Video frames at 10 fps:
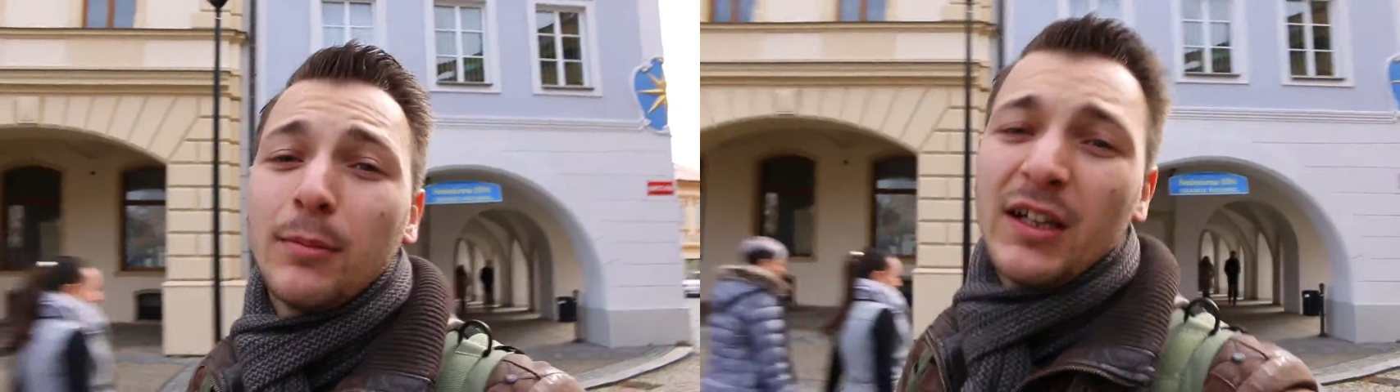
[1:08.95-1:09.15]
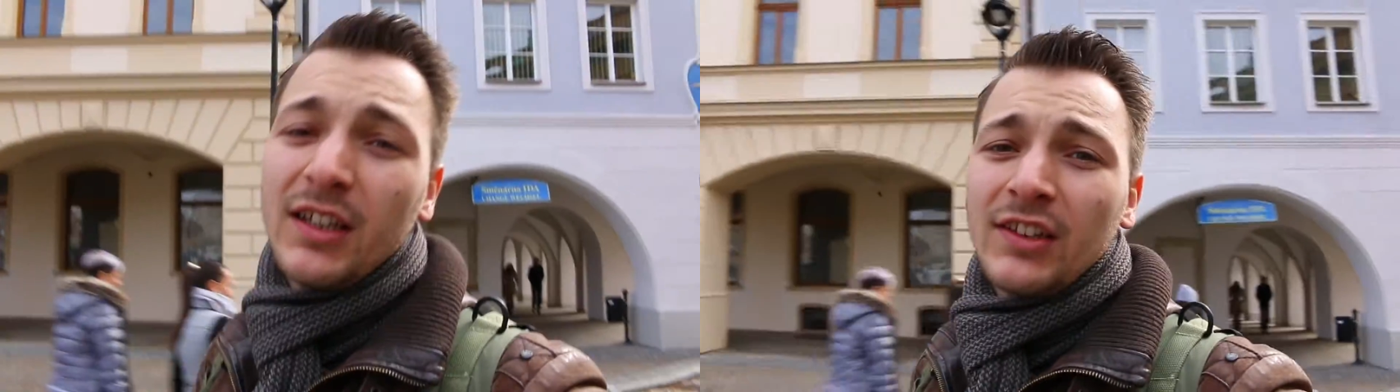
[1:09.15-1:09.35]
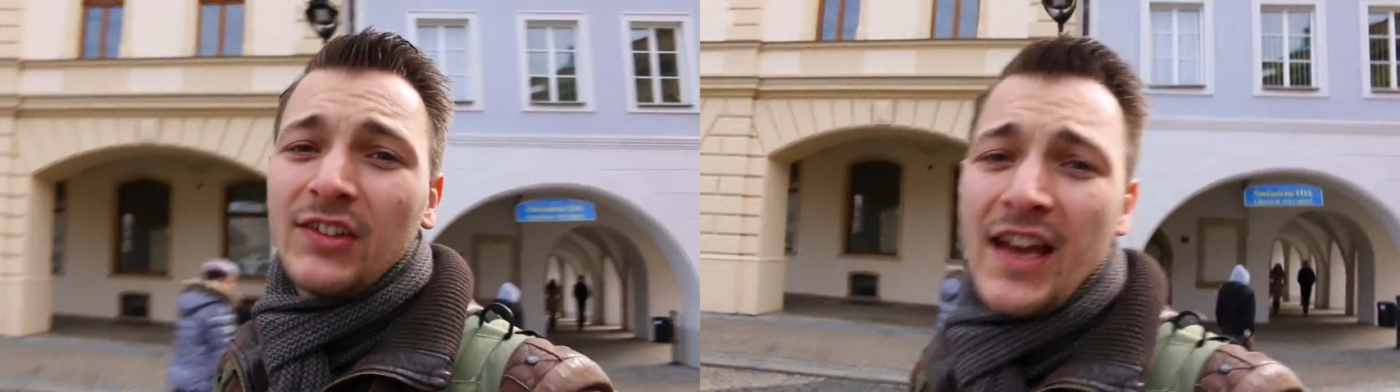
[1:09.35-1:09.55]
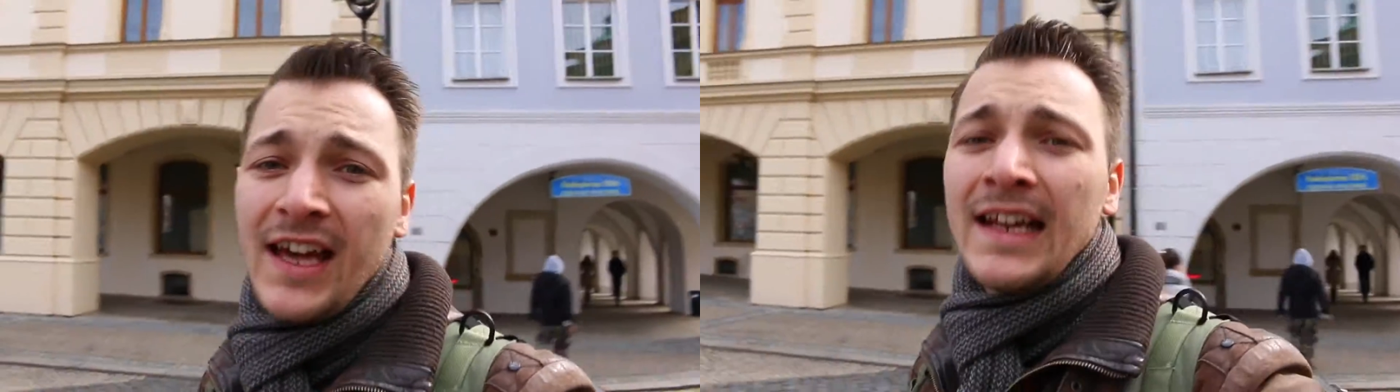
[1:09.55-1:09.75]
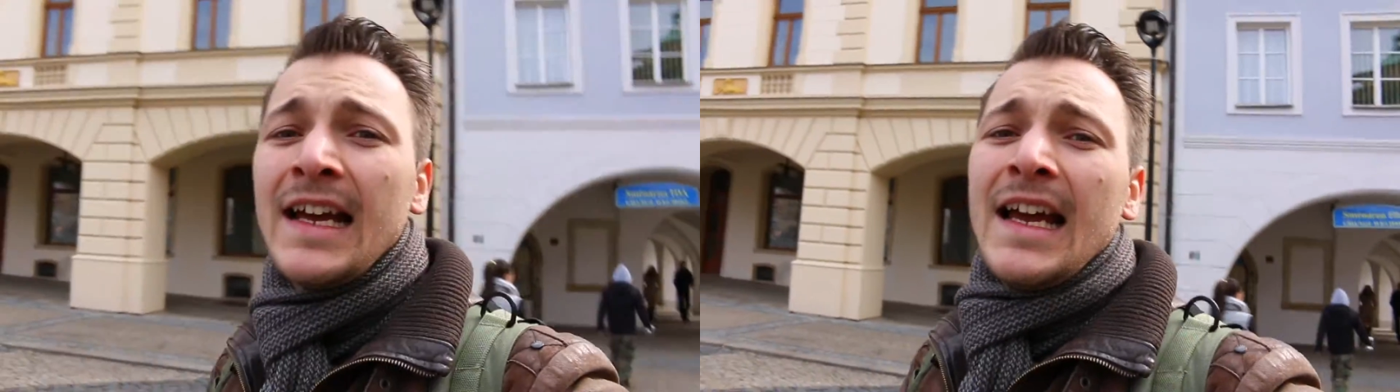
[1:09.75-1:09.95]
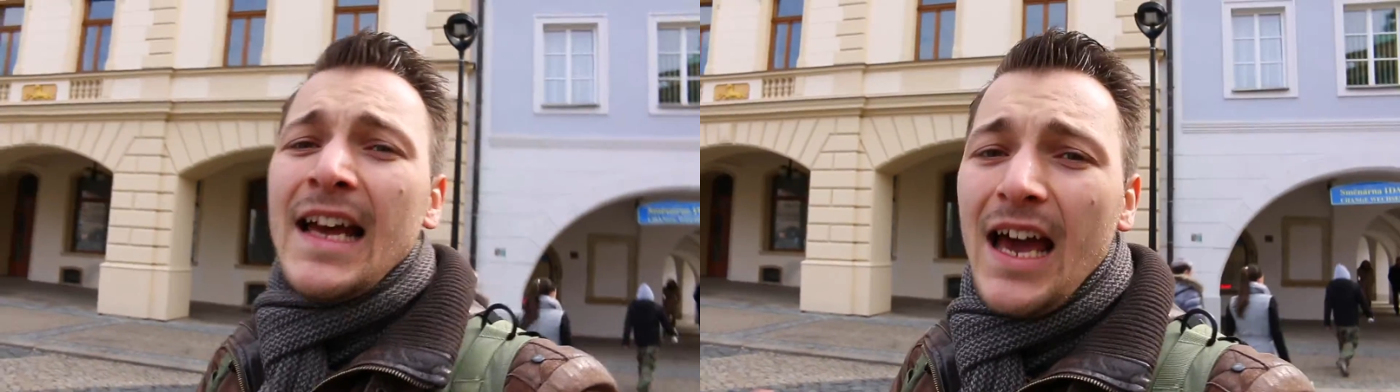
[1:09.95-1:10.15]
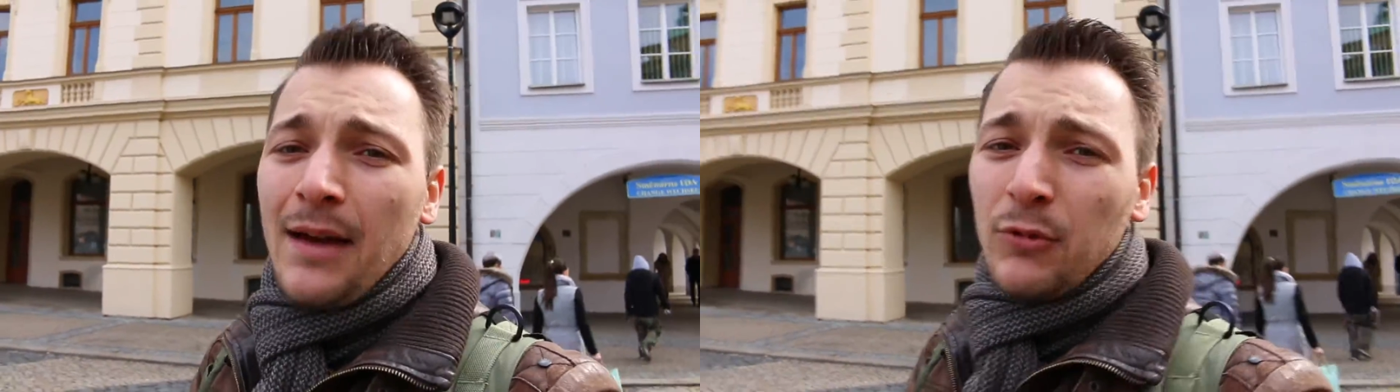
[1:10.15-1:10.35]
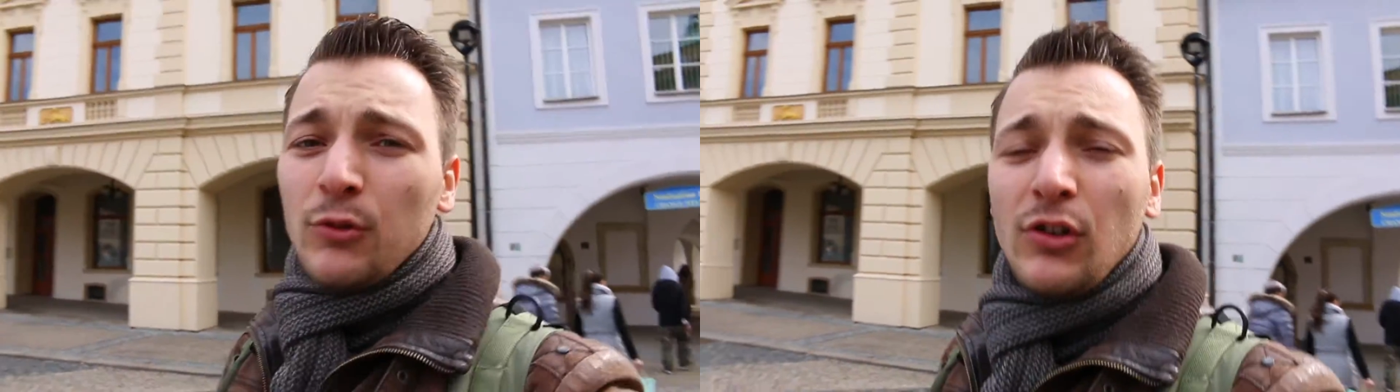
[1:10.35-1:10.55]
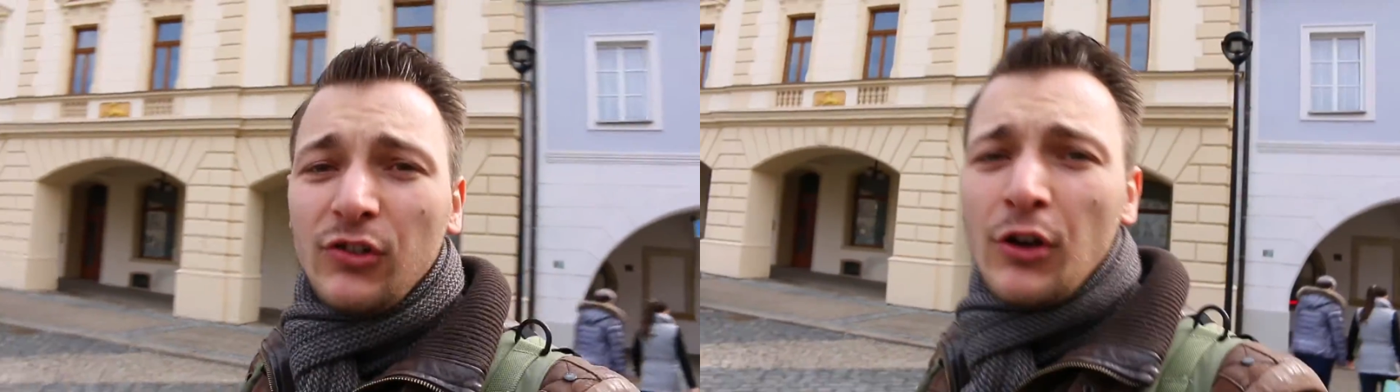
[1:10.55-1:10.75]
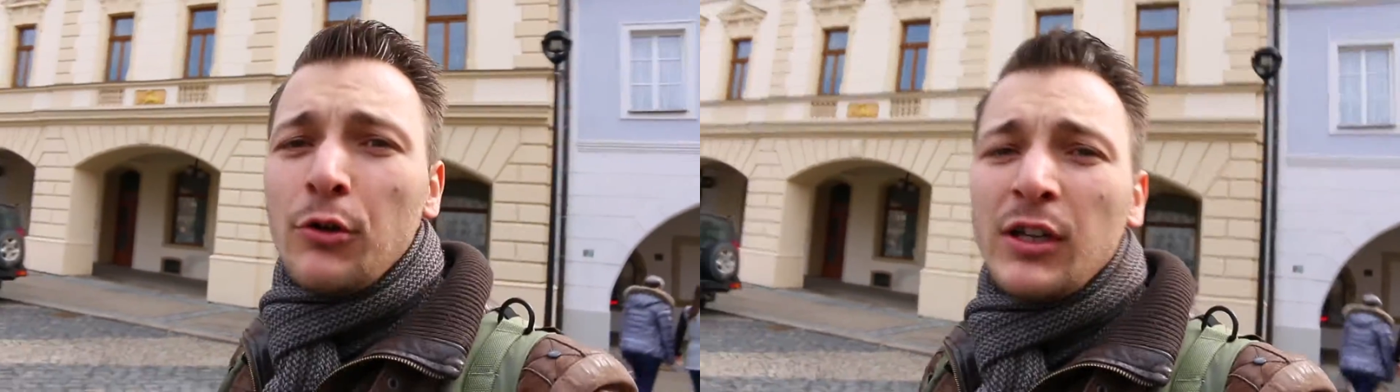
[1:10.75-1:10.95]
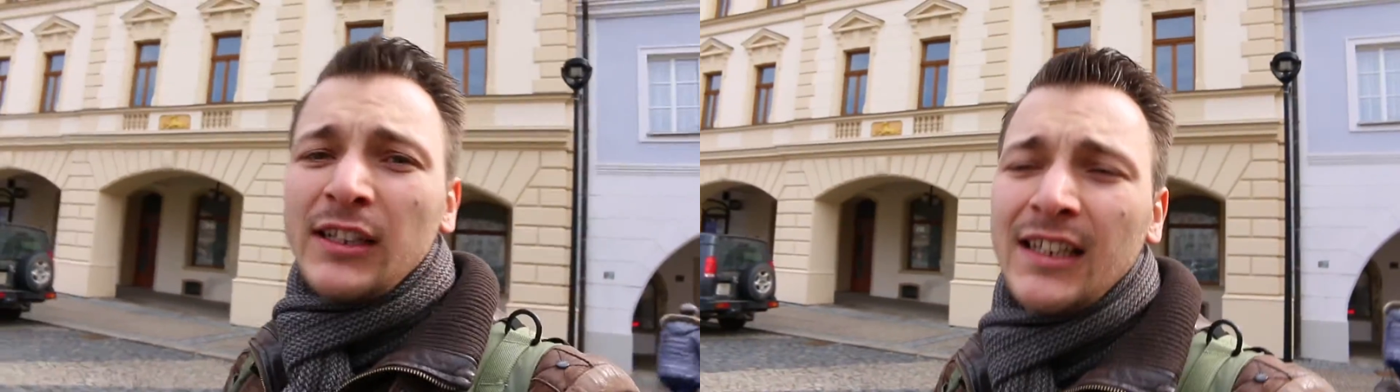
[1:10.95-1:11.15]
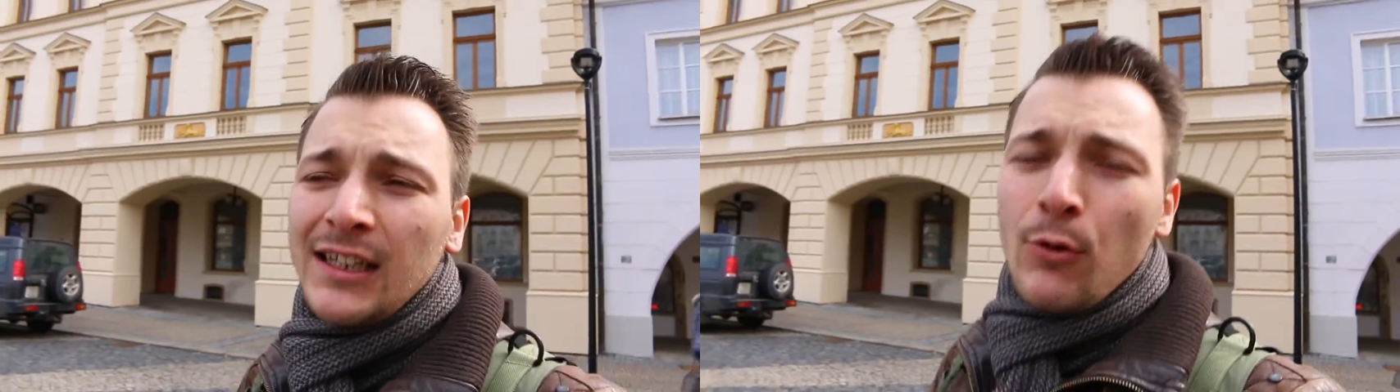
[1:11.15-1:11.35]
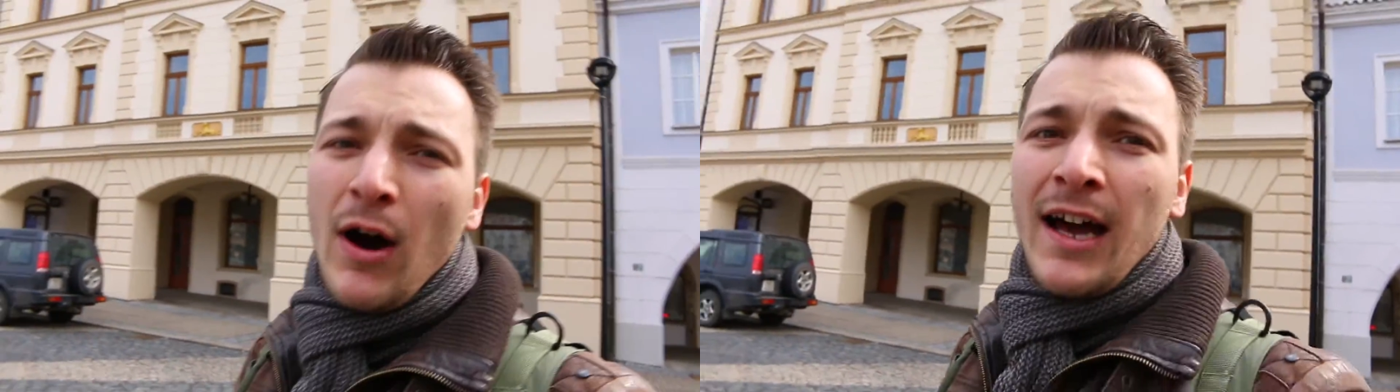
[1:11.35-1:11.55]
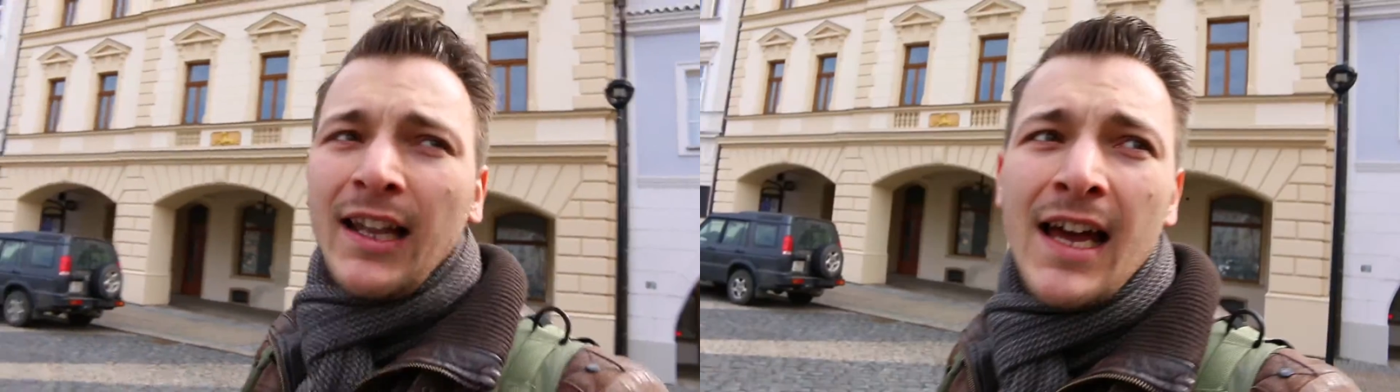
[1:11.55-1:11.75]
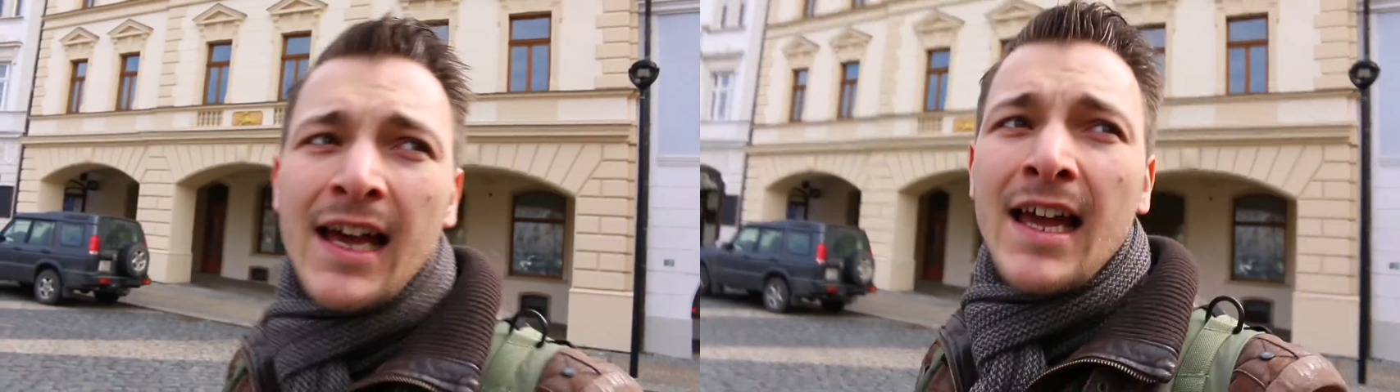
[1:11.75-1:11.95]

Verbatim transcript: buildings that I'm going to show you in a little while.